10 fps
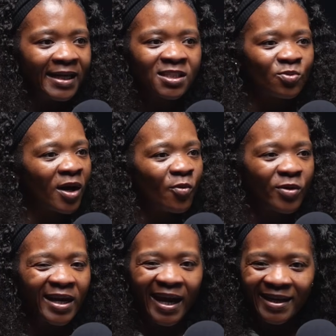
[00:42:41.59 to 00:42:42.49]
That's why
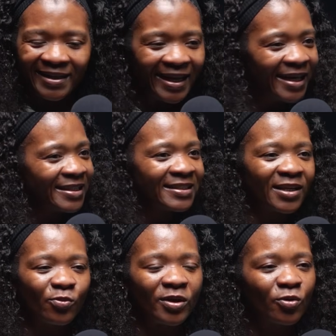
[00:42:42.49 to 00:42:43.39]
we had land
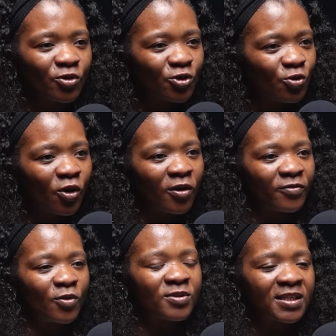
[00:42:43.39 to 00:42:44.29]
and we could do all
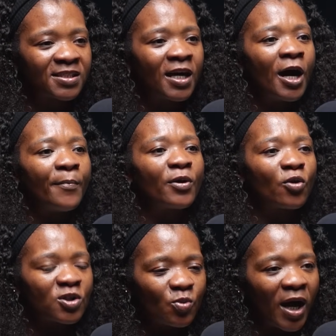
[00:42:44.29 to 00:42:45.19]
of those things,
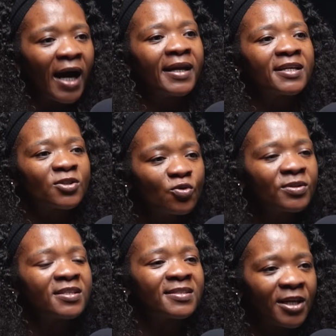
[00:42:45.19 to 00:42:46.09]
because we
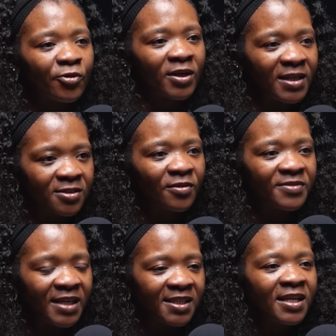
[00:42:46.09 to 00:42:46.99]
understood the sacredness of
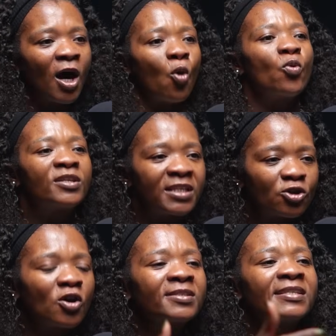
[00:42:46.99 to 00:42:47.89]
sex. We
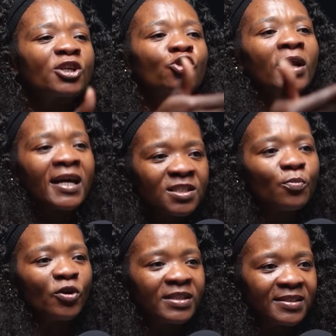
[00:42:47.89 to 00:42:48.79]
did not sexualize
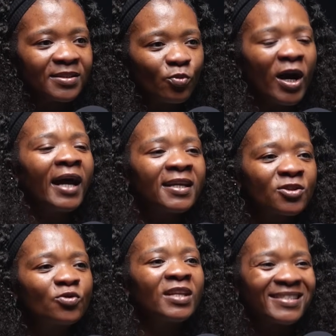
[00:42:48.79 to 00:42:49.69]
bodies. We
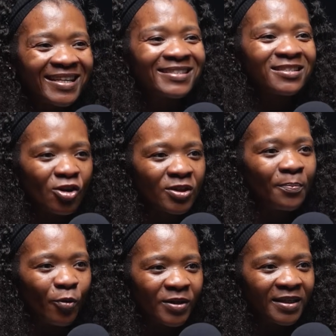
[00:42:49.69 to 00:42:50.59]
understood that sex is not the
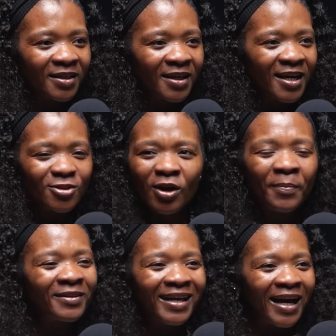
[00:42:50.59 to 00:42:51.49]
body. It's not
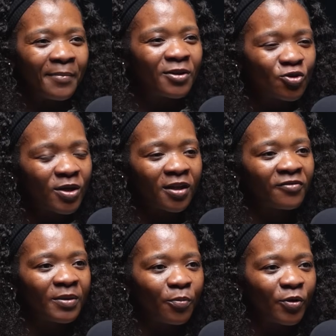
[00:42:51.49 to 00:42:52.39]
about the coming together
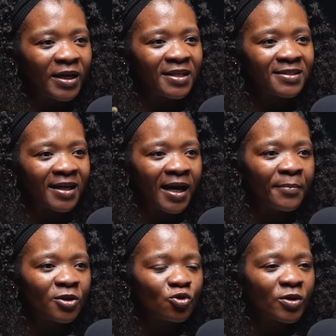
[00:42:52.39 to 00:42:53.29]
of the body. It's the
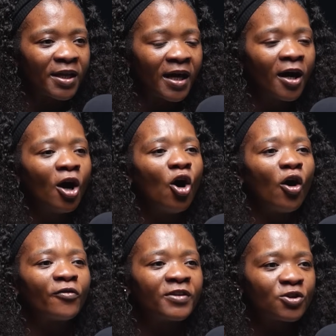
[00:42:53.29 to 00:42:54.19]
coming together
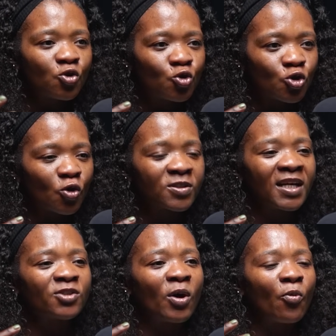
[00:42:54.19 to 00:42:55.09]
of the two souls.
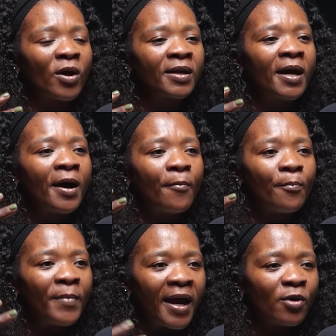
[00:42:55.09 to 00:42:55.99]
That's why when
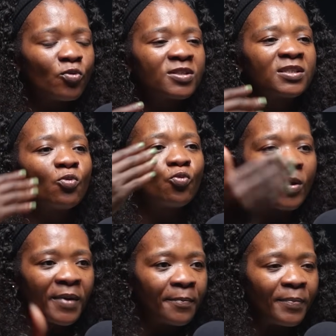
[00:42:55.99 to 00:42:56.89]
men would see
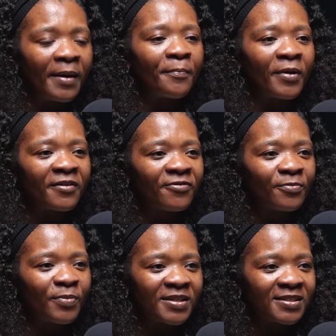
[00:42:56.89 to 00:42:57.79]
women bear
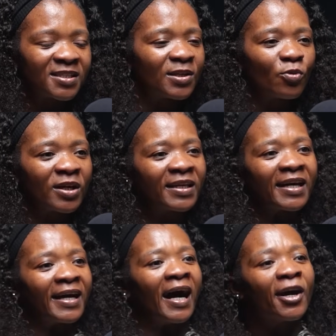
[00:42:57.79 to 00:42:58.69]
breasts, they wouldn't
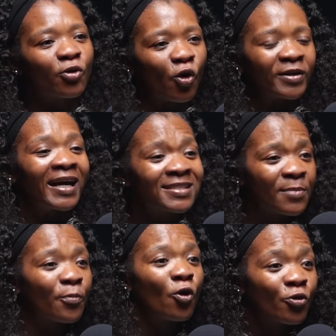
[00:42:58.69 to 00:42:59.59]
get a hard on. That's
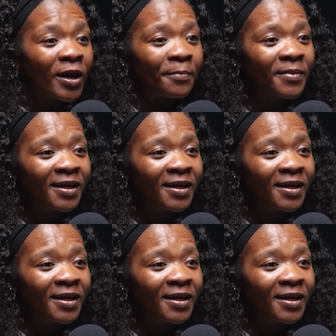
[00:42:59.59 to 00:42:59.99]
a program.